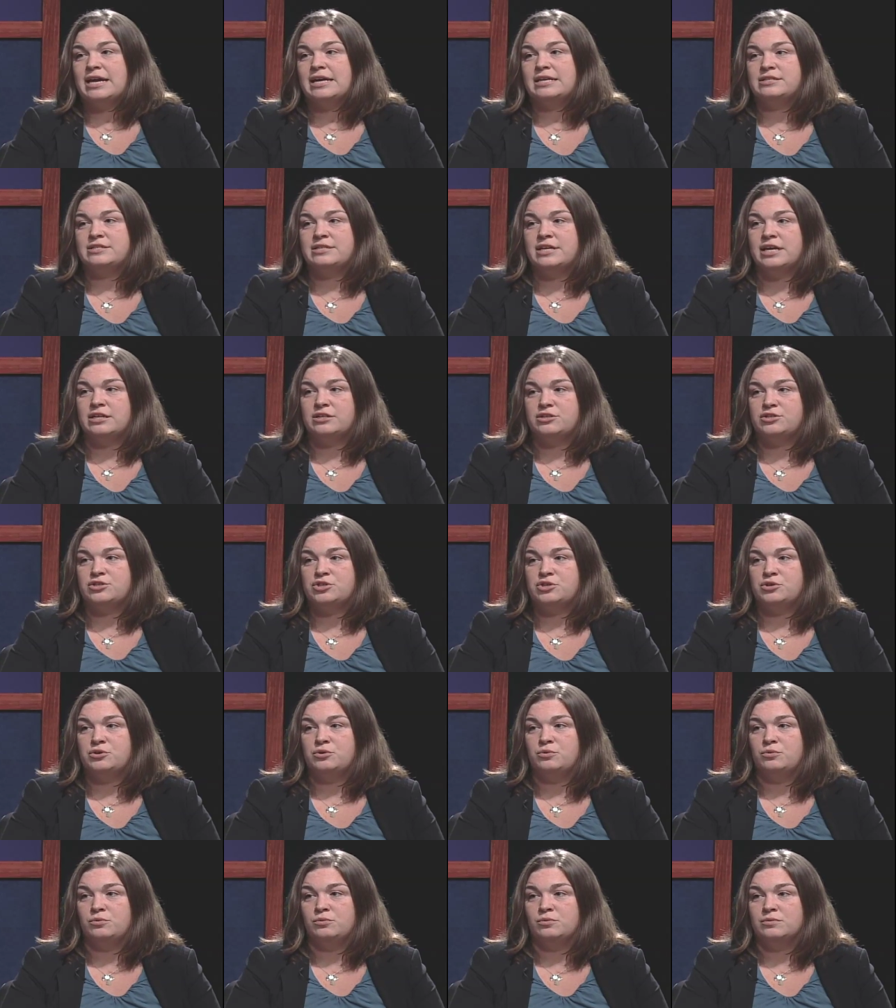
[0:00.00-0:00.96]
has yet
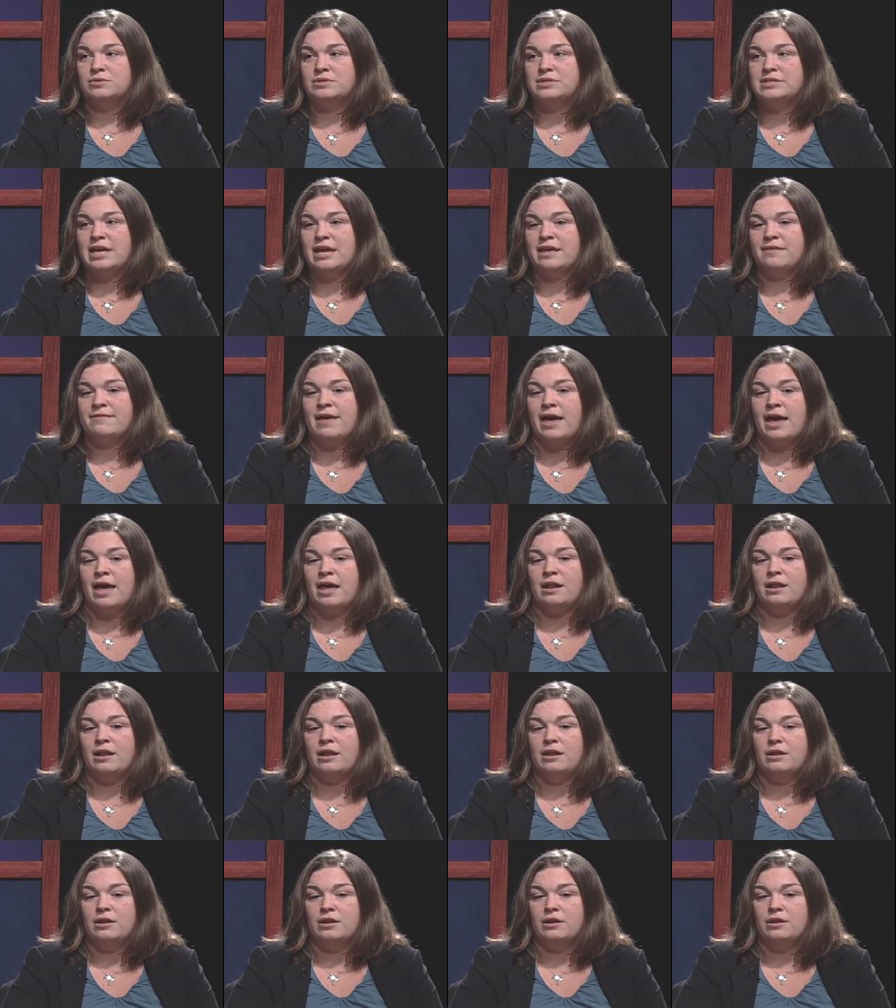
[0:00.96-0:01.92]
to say
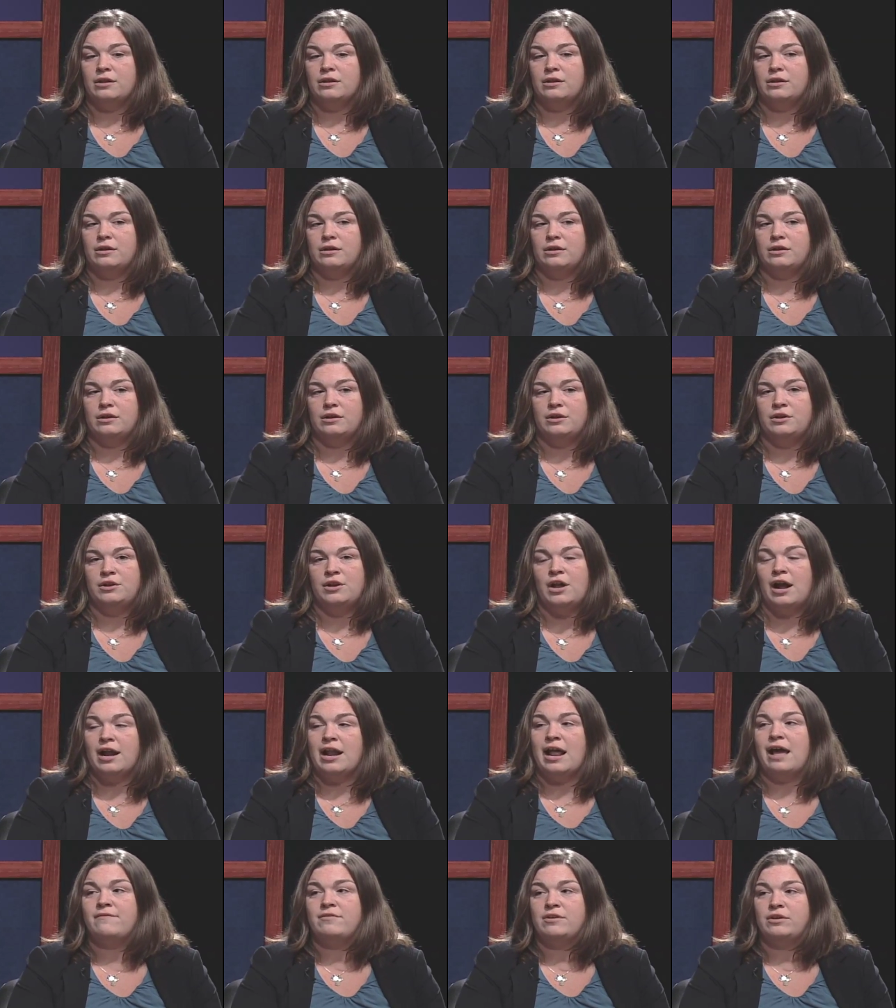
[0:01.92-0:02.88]
that,
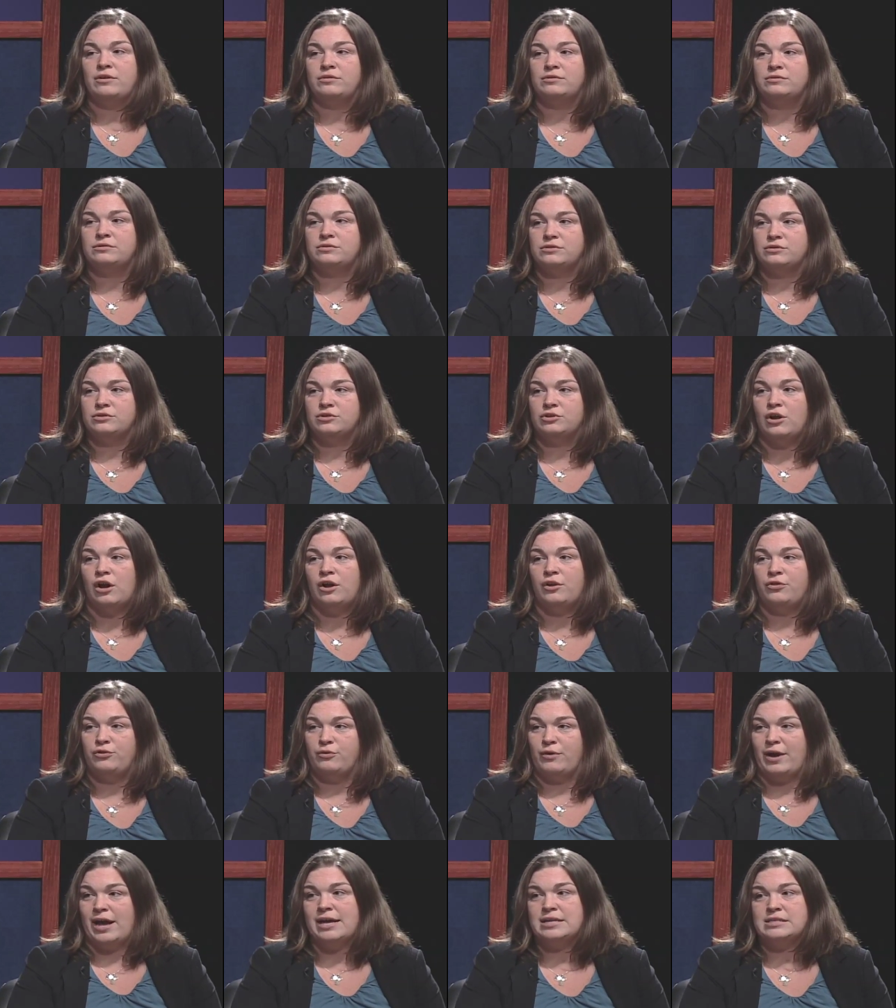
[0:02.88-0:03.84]
not having gone
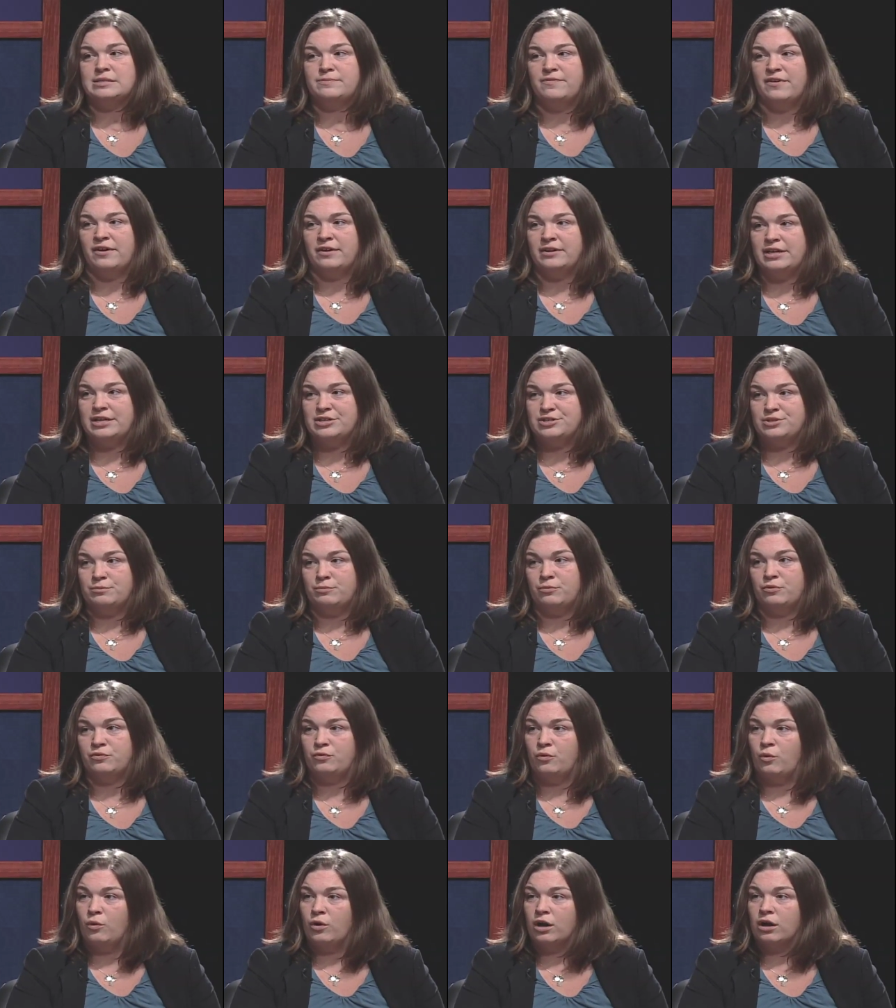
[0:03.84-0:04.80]
through a HACCP validation
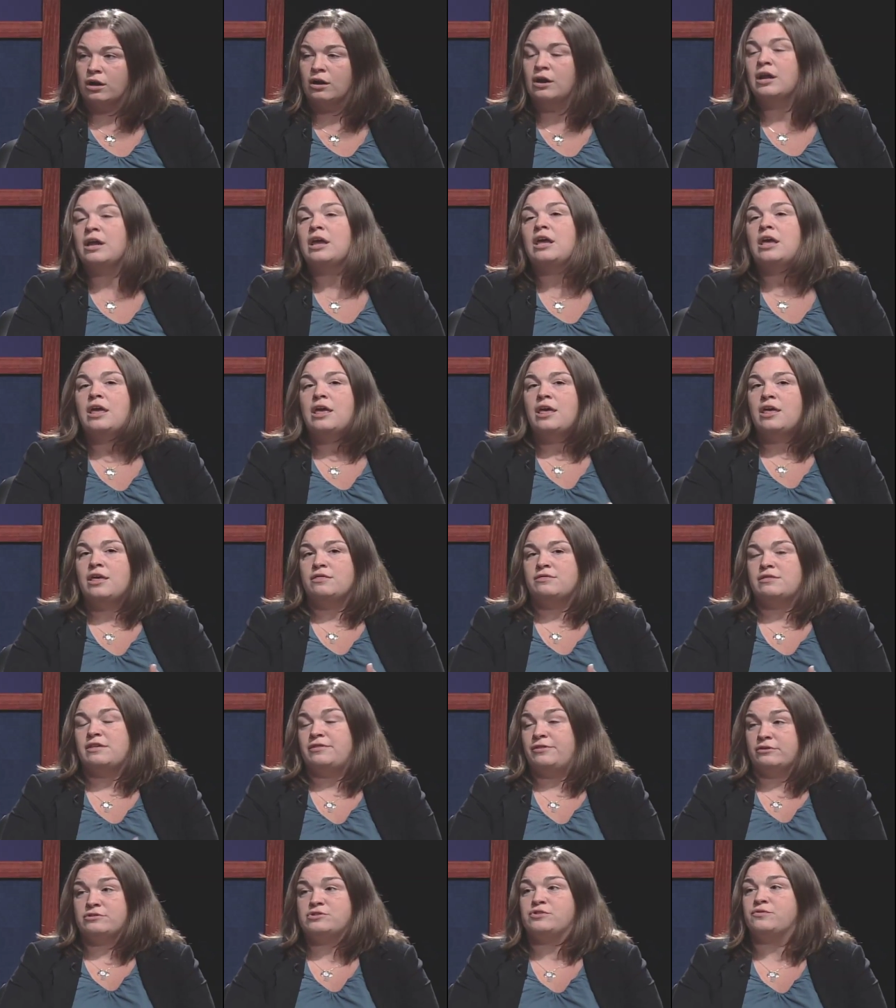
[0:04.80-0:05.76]
before,
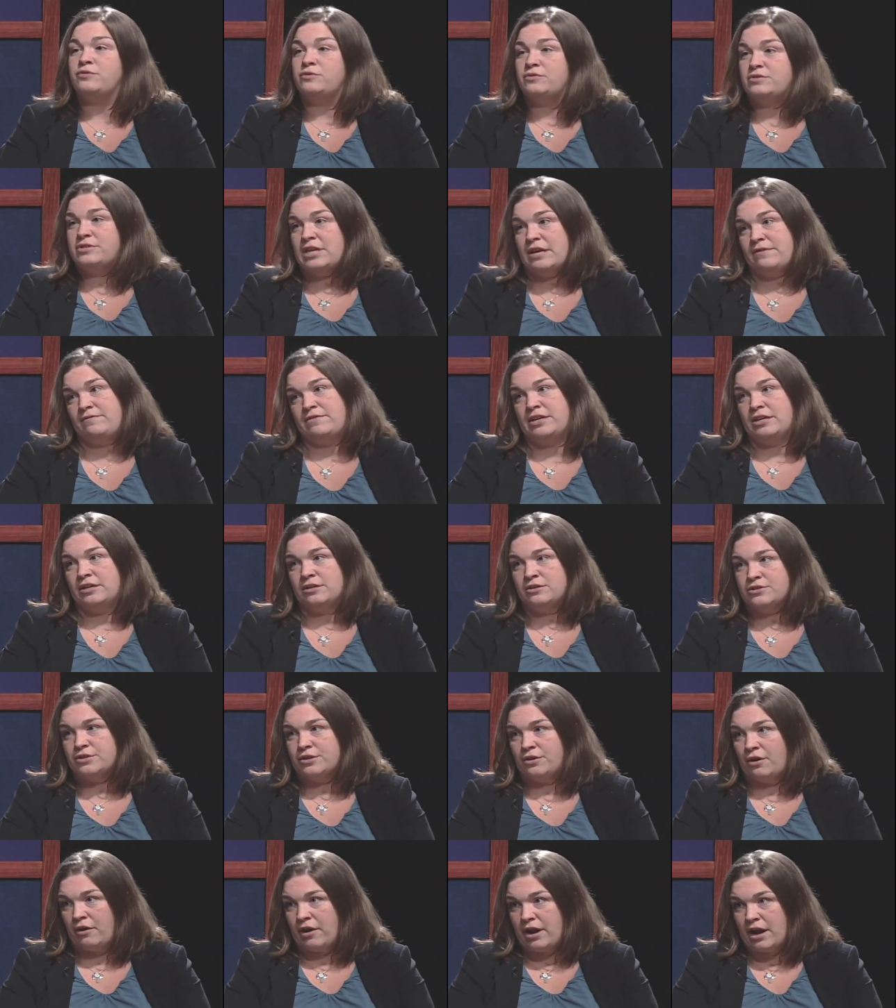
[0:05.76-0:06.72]
that there's a food safety
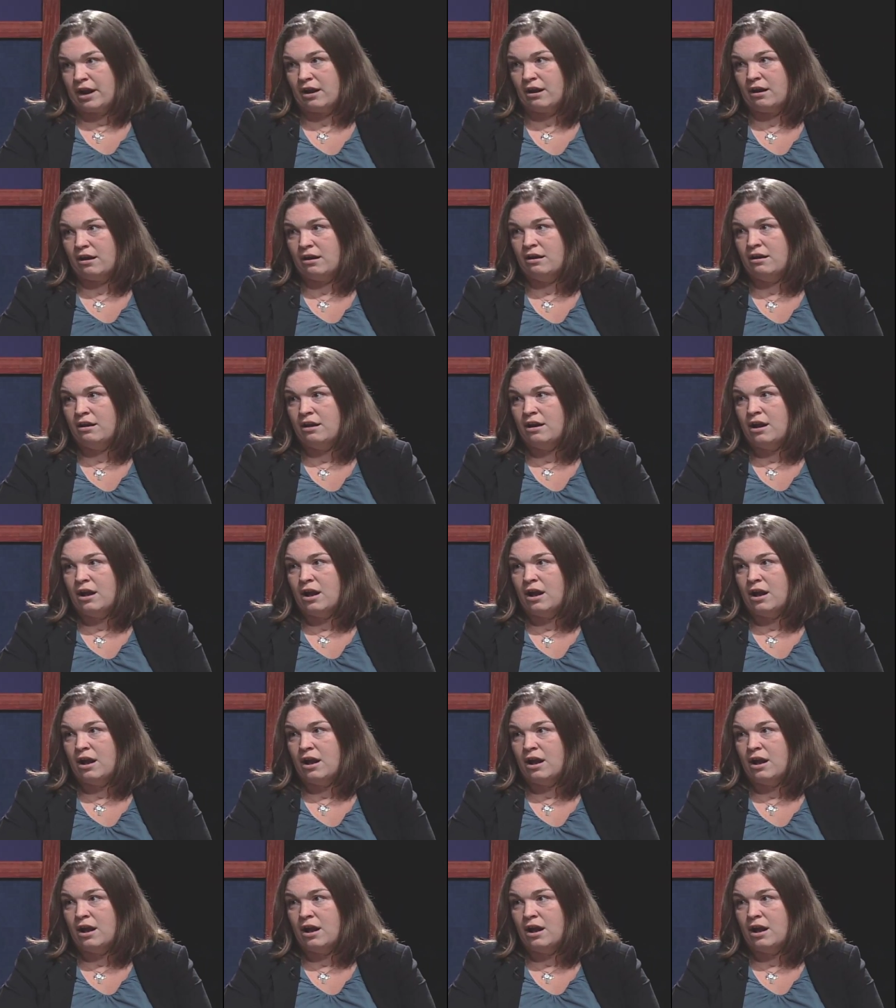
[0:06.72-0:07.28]
concern here.